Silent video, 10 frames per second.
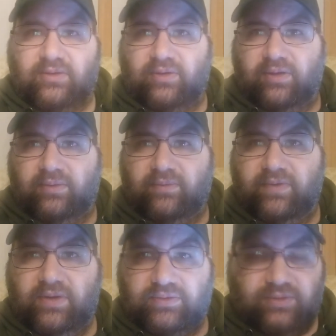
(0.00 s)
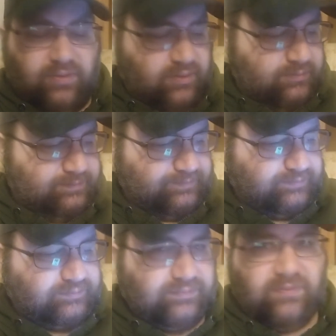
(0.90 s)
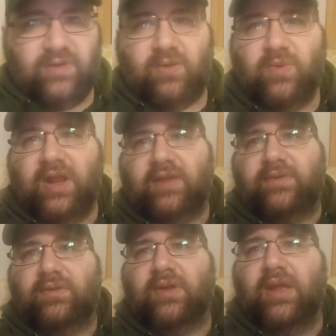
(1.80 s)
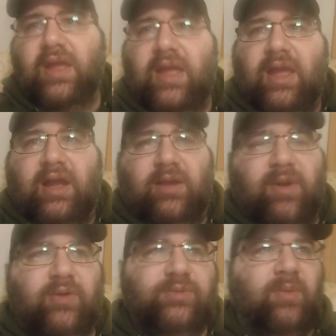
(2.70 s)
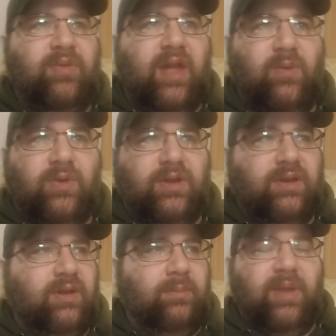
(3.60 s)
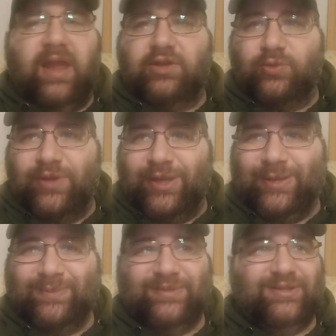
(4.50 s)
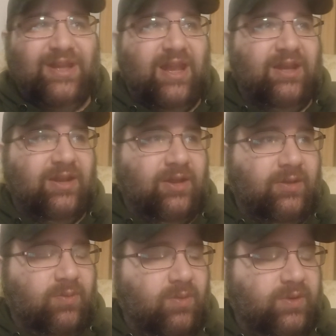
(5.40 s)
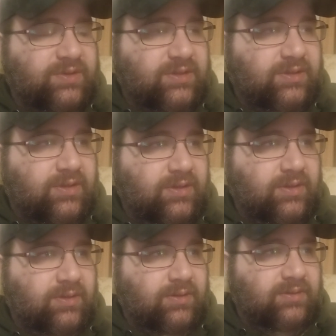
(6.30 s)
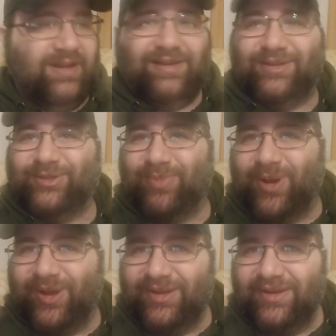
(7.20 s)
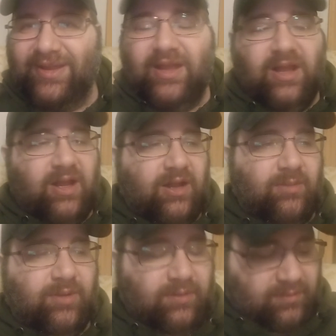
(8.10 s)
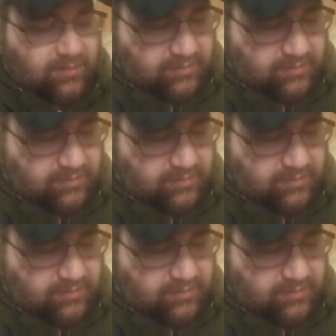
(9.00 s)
or the, the video store, what have you. Um, I always remember that one, uh, Bad Dreams, and uh, what was it? Deadly Spawn. Uh, but